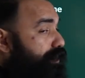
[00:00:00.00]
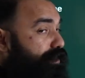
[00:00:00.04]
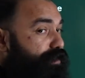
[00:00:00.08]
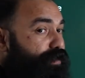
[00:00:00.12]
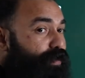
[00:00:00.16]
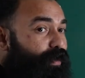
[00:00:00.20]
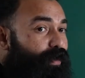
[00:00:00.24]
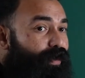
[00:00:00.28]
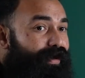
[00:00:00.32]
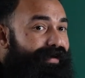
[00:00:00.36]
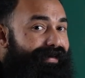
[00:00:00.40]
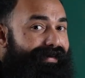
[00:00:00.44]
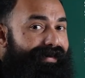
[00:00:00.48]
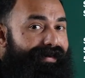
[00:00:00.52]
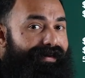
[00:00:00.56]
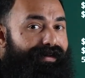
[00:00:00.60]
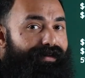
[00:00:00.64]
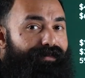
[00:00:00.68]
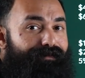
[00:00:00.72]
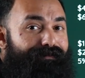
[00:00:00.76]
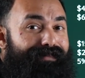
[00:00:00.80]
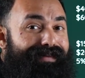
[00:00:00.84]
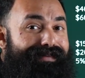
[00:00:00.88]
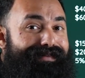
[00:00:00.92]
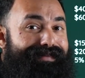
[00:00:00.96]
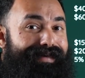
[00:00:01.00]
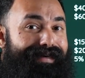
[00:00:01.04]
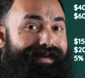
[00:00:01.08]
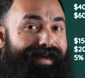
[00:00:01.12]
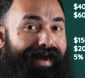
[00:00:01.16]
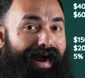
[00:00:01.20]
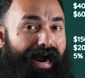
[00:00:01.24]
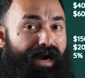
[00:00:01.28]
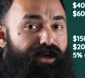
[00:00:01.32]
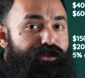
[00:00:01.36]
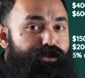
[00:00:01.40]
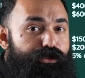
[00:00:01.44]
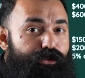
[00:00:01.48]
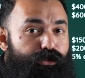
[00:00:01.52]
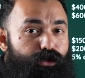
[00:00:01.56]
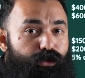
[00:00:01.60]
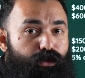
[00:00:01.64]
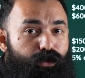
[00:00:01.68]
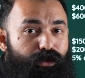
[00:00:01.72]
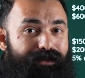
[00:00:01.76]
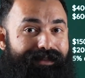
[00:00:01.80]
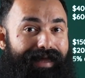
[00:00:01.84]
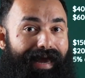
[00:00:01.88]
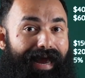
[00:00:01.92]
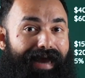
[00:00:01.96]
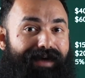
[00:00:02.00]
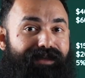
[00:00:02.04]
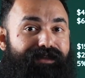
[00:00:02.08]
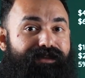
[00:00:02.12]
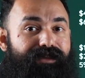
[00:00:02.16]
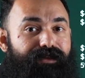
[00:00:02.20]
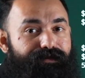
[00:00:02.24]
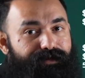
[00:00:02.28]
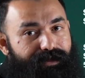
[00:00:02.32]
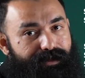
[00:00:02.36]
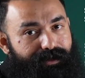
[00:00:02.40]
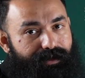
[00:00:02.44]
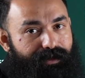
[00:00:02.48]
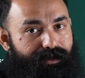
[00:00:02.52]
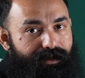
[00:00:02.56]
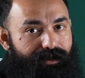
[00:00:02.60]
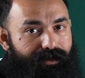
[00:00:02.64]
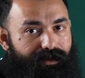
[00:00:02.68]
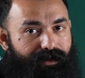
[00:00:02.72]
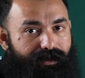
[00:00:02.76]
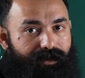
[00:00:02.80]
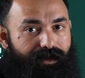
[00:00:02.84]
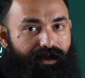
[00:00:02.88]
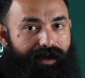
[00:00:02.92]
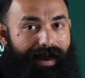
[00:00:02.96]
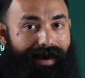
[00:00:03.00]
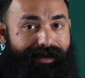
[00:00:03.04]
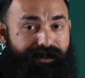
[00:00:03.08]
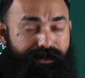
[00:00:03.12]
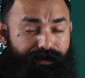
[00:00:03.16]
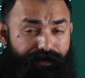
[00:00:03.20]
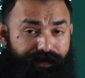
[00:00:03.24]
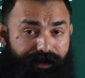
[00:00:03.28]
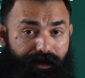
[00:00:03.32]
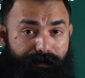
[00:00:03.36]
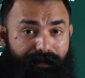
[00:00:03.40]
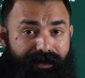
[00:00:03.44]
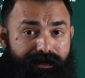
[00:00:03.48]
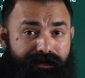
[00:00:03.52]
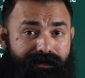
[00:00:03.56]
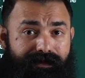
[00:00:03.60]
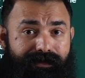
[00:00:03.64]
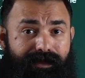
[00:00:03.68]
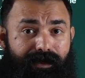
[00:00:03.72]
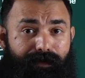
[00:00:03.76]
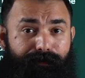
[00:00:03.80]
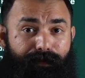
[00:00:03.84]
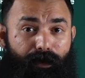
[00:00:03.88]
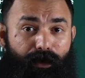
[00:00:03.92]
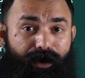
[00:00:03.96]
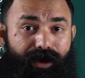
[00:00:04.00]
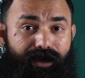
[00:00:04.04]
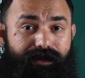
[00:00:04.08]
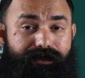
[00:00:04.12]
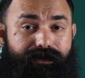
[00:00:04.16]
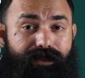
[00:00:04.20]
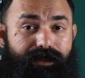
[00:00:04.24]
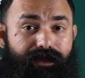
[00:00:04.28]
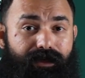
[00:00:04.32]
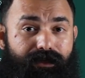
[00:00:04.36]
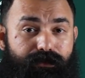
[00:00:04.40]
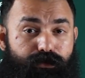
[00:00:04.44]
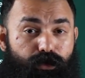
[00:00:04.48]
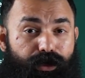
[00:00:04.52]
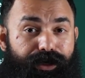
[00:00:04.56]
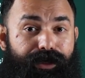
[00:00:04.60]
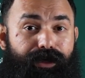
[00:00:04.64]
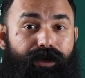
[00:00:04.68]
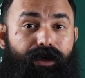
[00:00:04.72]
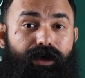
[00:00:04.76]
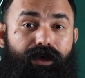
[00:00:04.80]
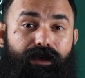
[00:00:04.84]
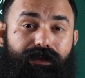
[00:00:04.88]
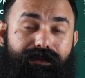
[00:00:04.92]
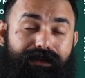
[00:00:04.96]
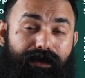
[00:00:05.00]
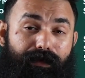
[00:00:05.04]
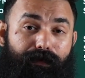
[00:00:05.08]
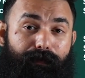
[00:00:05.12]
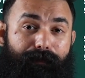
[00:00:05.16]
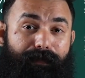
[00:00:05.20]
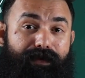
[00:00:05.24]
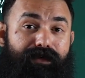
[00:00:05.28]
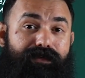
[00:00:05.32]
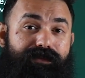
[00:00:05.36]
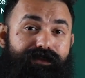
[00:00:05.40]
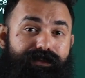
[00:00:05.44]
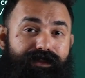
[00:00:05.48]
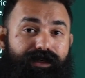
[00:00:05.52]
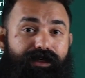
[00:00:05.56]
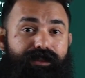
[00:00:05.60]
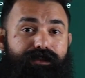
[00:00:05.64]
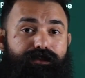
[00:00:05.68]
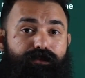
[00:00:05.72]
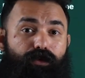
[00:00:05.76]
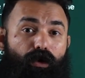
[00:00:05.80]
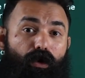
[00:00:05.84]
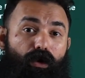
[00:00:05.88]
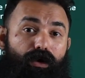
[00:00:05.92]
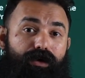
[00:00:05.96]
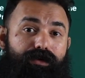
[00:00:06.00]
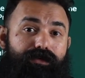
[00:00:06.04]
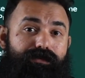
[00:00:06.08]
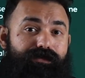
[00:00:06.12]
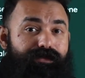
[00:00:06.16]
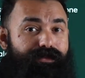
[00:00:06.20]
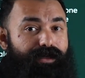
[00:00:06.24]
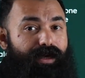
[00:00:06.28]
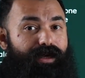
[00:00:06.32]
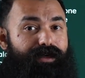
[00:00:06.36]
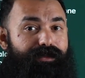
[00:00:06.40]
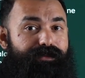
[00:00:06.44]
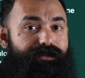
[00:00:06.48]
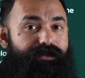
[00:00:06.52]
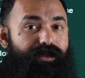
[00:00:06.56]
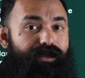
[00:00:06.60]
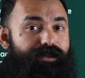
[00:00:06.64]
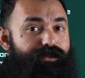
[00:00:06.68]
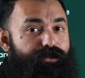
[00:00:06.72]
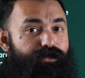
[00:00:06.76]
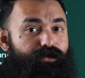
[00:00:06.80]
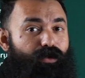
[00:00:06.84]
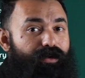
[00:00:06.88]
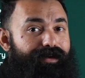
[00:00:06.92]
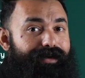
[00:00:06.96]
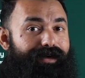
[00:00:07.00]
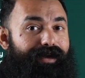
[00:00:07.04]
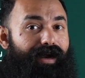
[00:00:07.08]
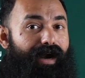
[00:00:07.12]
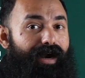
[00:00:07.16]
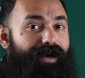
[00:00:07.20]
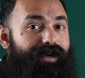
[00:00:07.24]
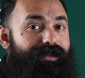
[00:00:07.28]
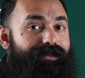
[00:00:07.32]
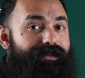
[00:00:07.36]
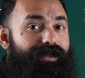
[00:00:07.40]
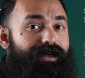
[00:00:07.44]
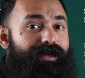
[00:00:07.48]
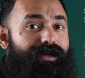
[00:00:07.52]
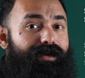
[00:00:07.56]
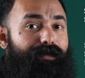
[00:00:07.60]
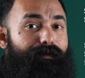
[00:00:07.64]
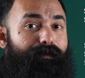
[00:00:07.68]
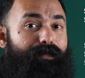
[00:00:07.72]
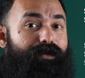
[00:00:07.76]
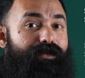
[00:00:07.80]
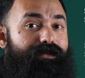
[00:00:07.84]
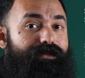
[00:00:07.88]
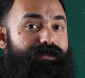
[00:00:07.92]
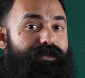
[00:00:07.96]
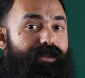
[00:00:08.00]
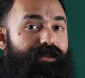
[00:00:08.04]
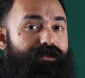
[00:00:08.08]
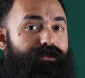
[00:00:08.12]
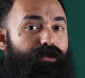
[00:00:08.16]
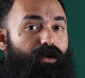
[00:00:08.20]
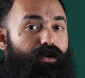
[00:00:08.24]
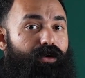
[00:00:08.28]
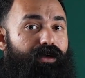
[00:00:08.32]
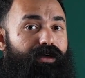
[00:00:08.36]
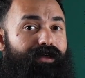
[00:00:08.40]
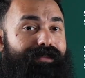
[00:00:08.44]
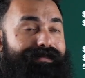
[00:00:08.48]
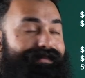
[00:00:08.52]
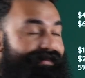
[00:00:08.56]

not with regards to the activity. Activity means production, the purchase or sales. It's not regarding the purchase or